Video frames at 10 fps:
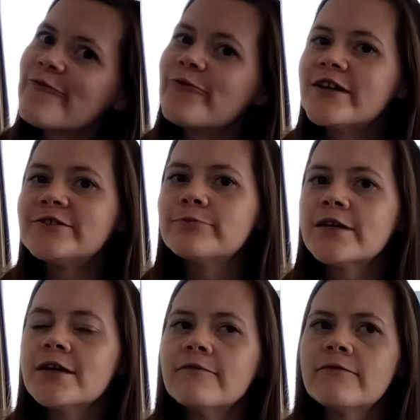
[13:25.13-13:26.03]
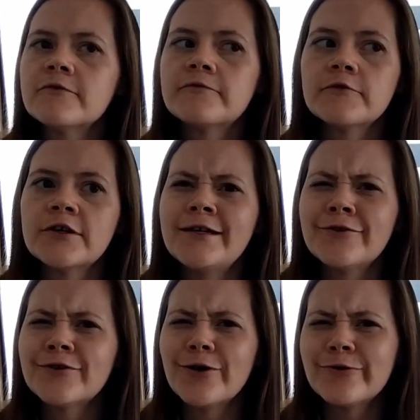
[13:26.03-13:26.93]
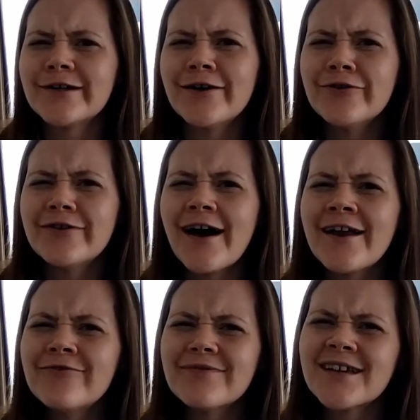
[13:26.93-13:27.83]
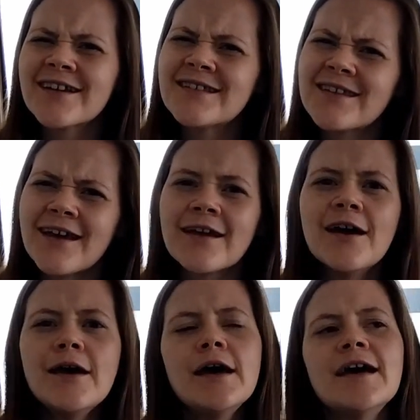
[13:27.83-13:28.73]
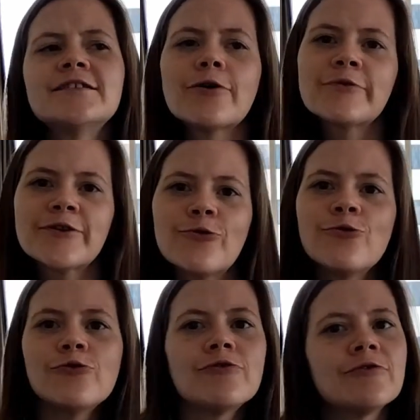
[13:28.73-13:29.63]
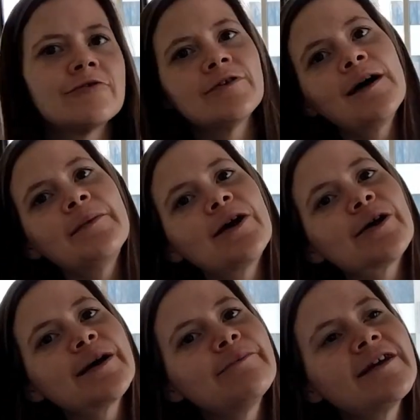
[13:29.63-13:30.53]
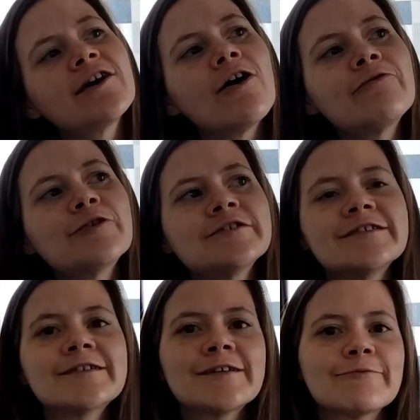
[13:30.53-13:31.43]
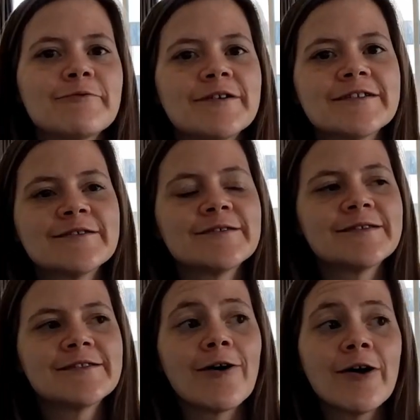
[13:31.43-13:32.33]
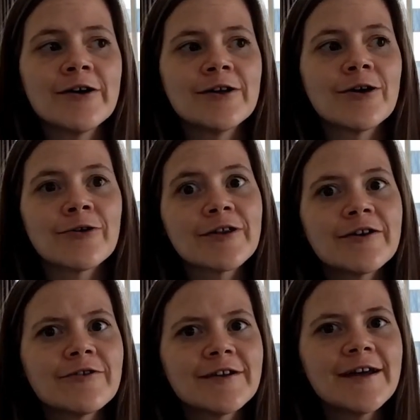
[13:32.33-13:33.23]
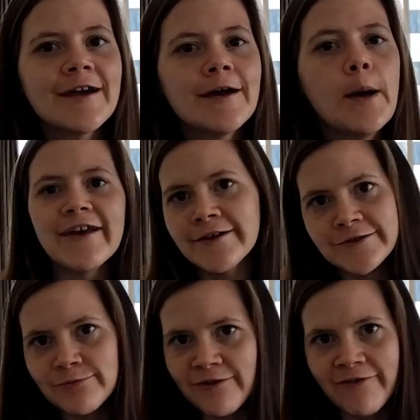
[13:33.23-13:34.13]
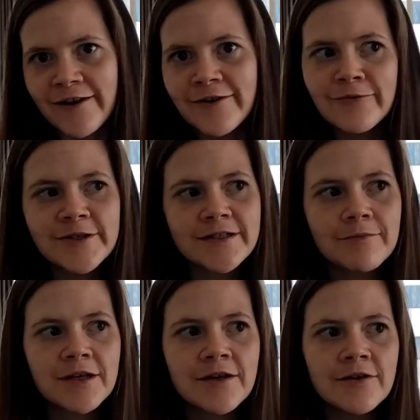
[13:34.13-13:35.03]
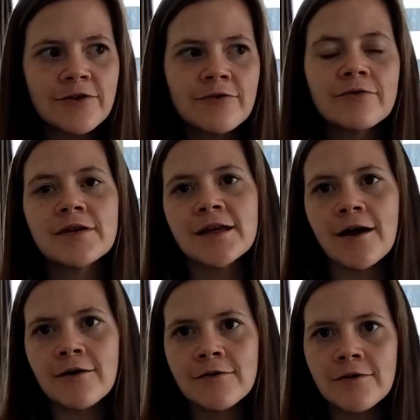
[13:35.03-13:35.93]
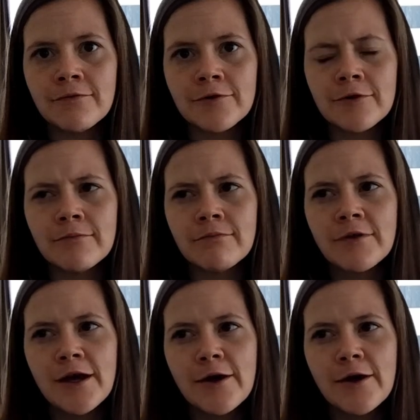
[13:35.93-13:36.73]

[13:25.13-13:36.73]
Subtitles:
which we get for free here at the hotel. I don't think it's not one of the cool American mini golf courses because we went and saw it earlier today. It should be fun. It'll be something to do, get out of the room,